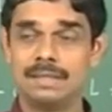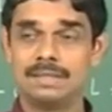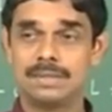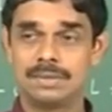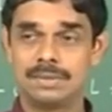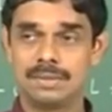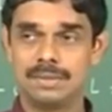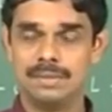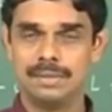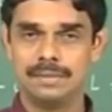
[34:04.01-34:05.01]
So
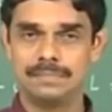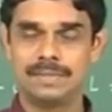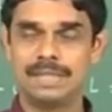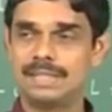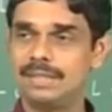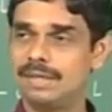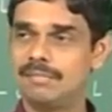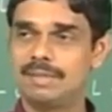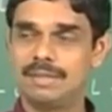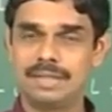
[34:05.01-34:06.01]
uh, let us say you
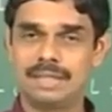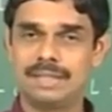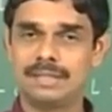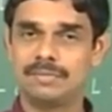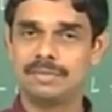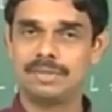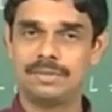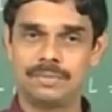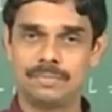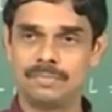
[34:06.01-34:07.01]
have, you can think of a
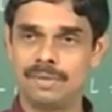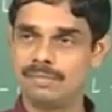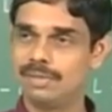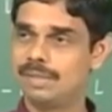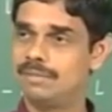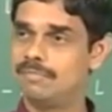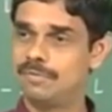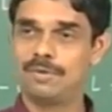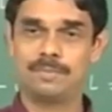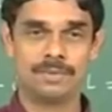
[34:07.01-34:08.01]
tube filled with
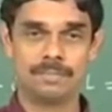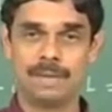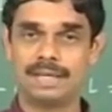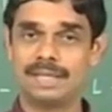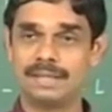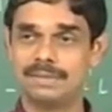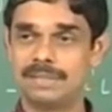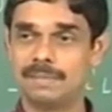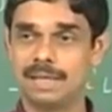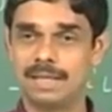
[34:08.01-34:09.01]
foam or packing or
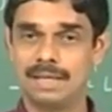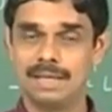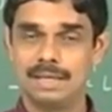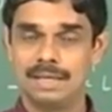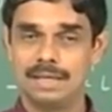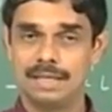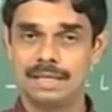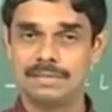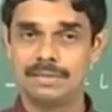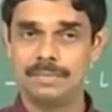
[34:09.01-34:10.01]
something like that, and
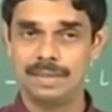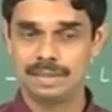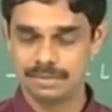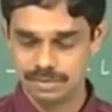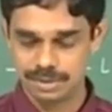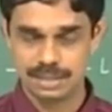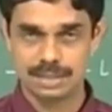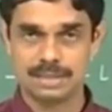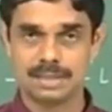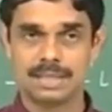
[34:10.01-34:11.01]
that would be a good,
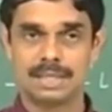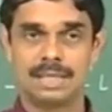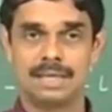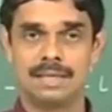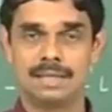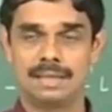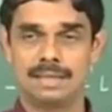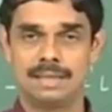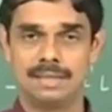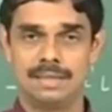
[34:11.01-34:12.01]
uh, uh,
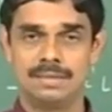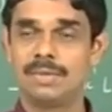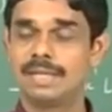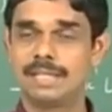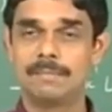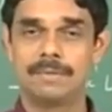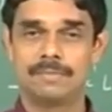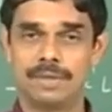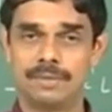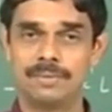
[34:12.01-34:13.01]
good example
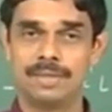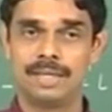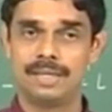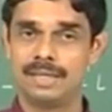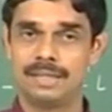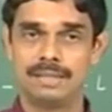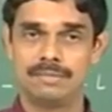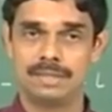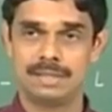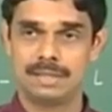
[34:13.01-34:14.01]
for a one D
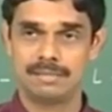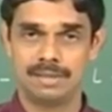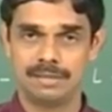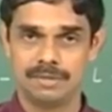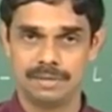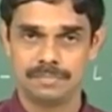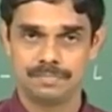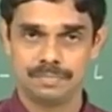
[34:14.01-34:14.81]
attenuated travelling wave.